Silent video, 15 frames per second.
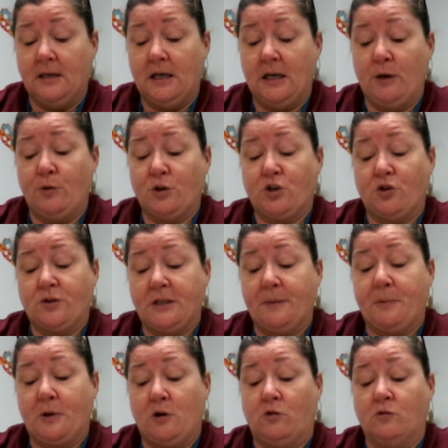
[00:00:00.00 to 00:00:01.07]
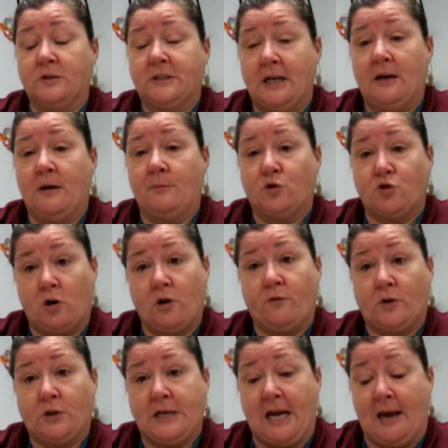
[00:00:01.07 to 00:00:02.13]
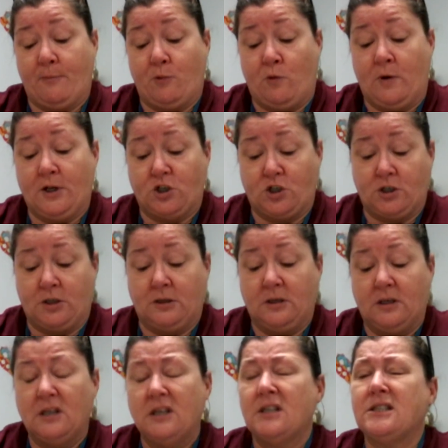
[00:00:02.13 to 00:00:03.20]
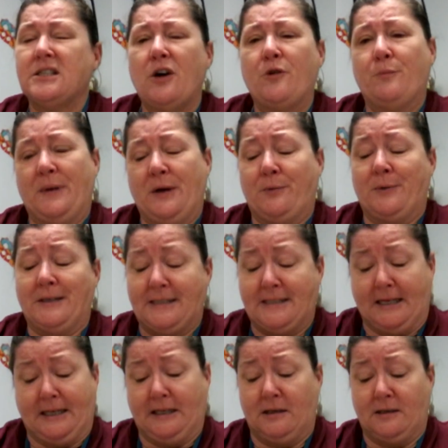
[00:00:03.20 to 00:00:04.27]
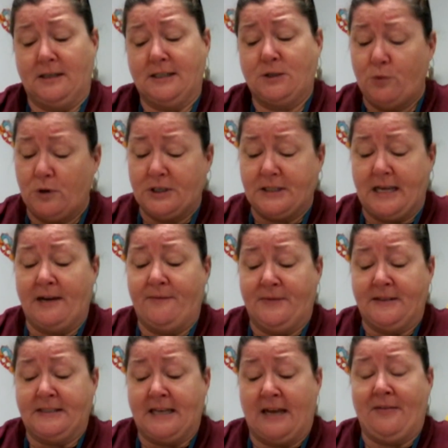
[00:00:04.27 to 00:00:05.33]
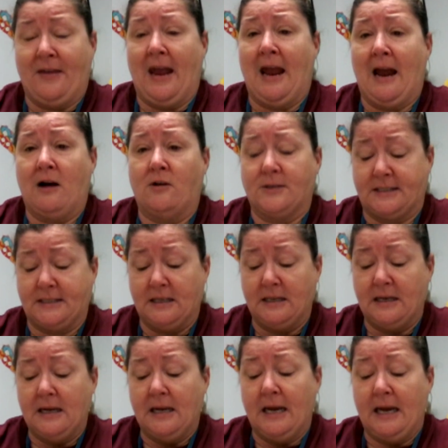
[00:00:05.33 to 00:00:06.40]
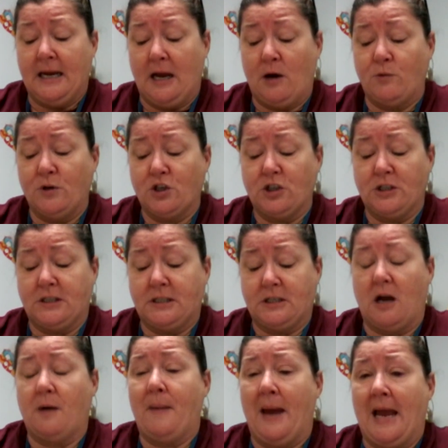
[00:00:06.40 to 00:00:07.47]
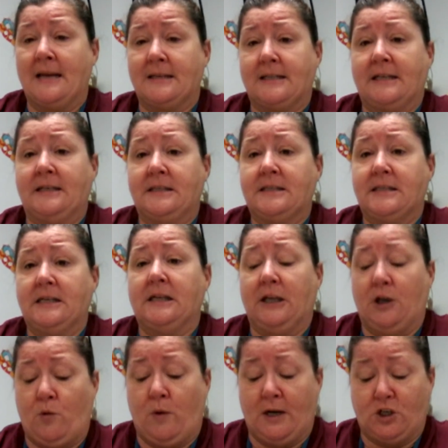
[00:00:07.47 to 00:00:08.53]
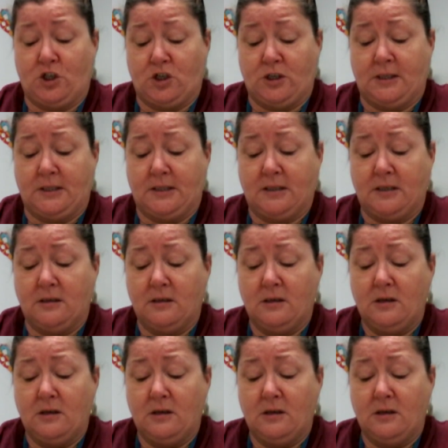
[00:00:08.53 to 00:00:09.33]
It was your typical dumb Drover type question. Don't be ridiculous. We're safe inside the house, and I wish you'd stop asking silly questions.